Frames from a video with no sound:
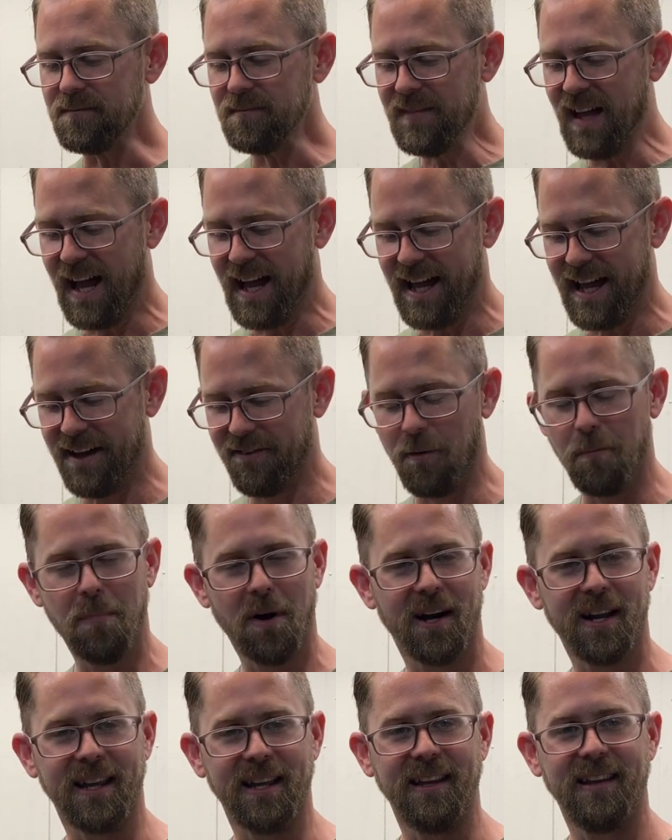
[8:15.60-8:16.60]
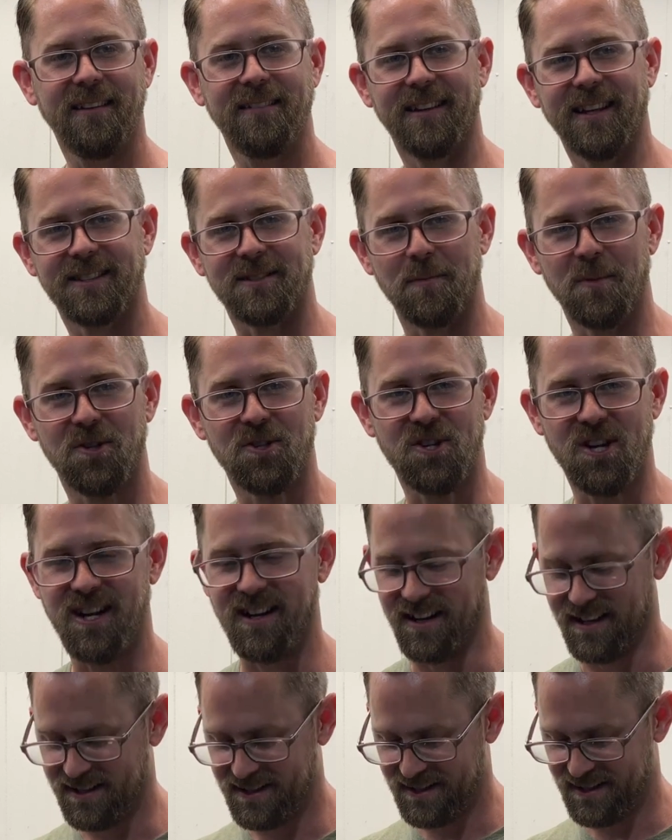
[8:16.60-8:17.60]
I have a buddy that's a
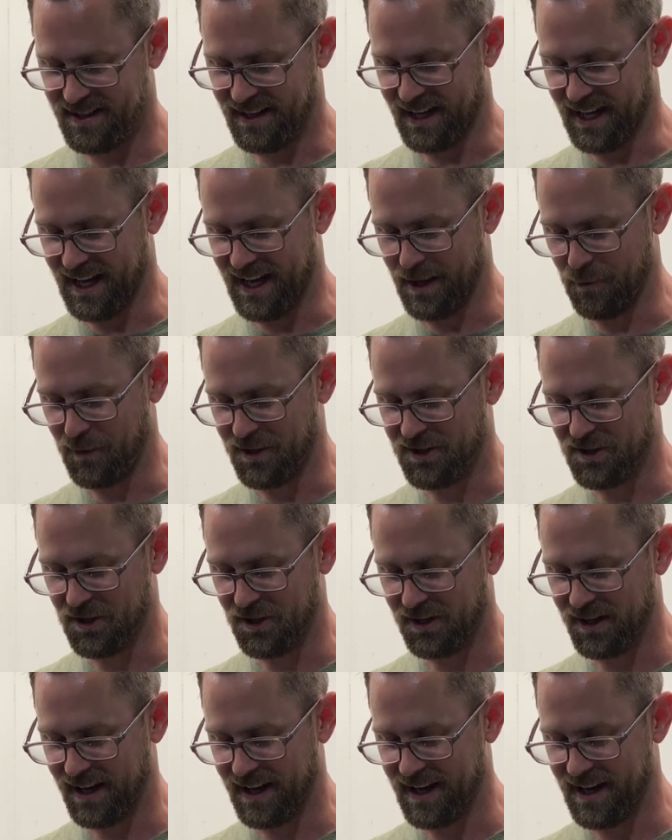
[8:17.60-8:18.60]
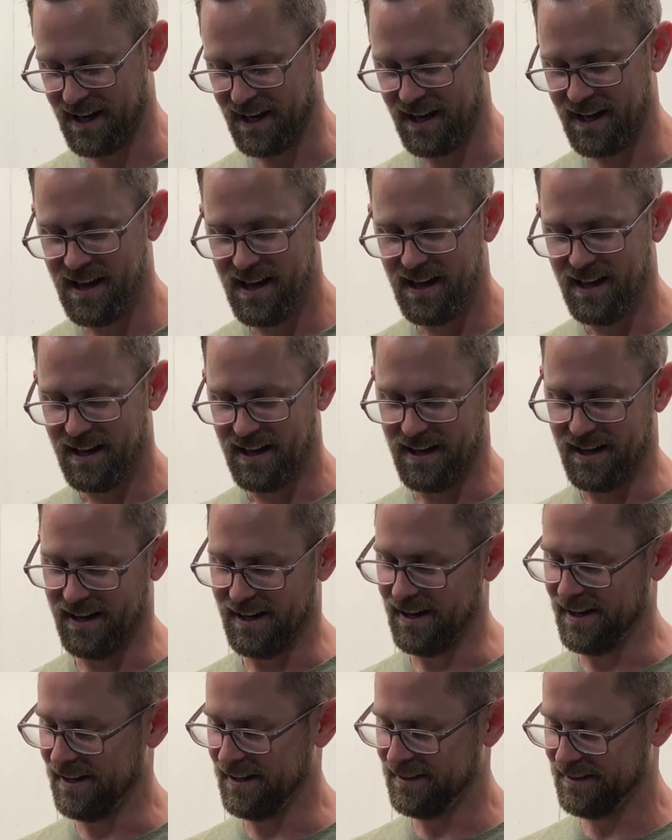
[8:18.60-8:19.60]
machinist, and we took
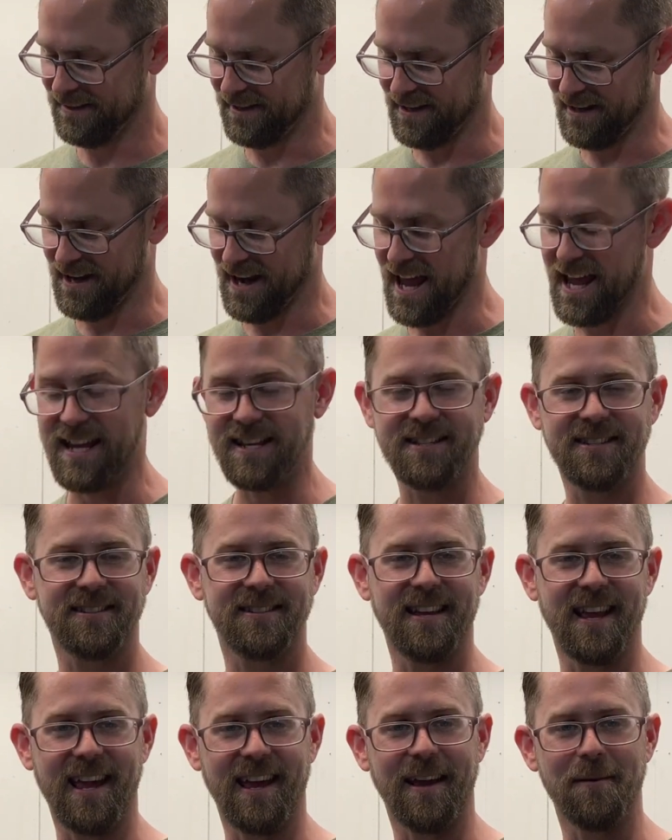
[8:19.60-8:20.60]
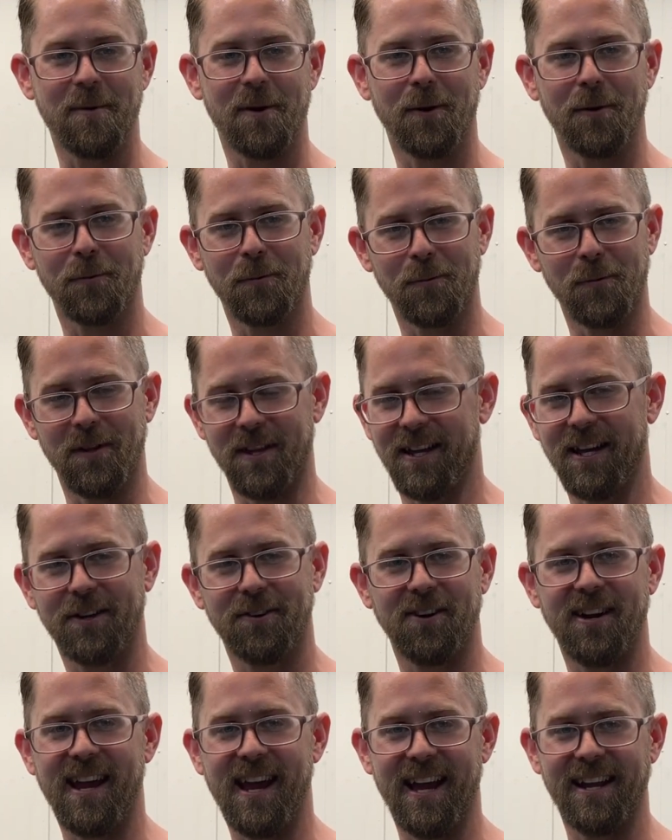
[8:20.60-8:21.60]
an Ace hammer with a
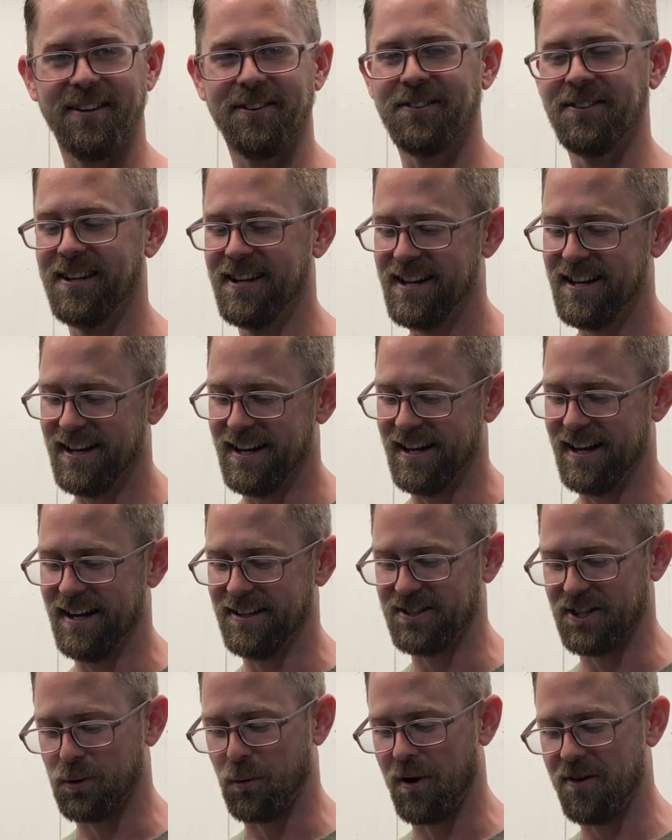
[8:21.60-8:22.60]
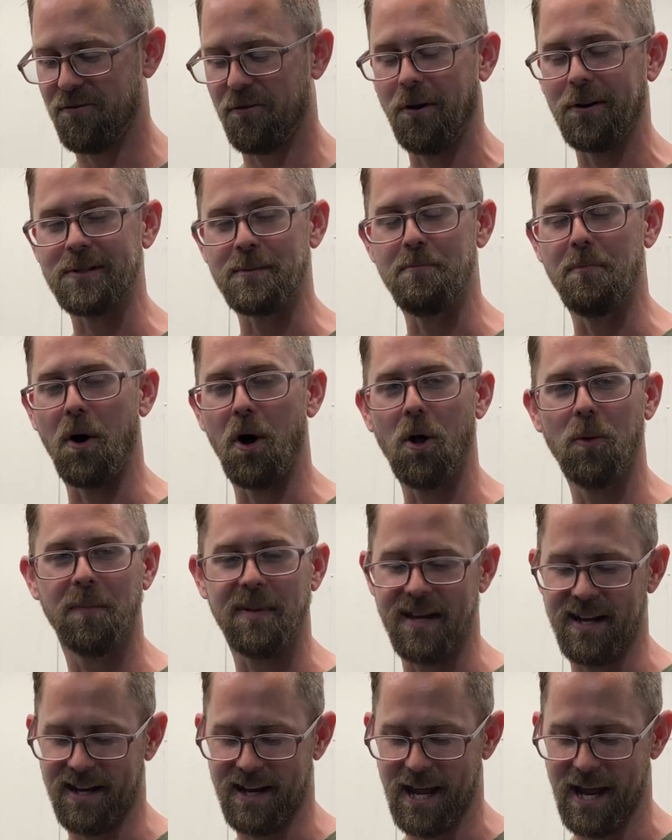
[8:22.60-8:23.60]
hickory handle. It's a 24-ounce ball
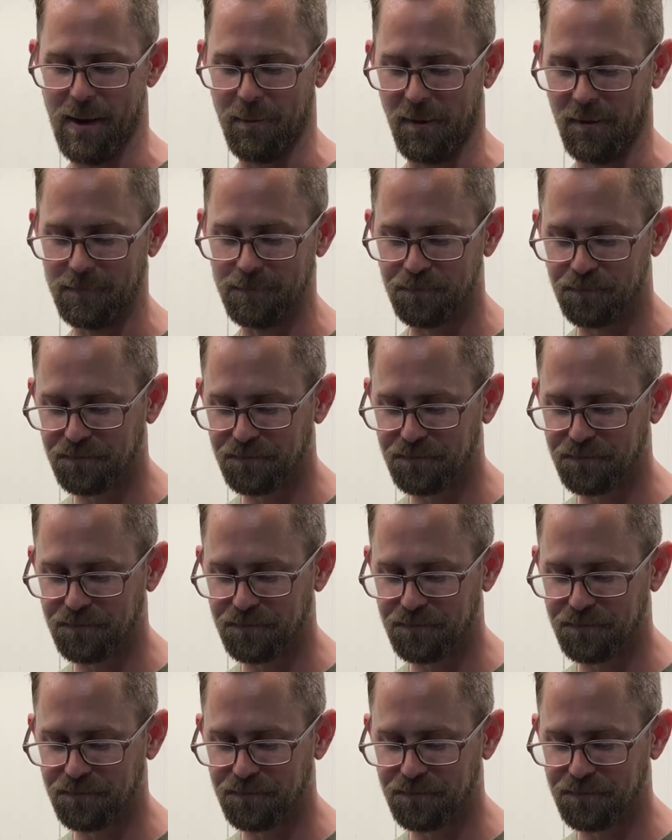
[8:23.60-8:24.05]
peen hammer,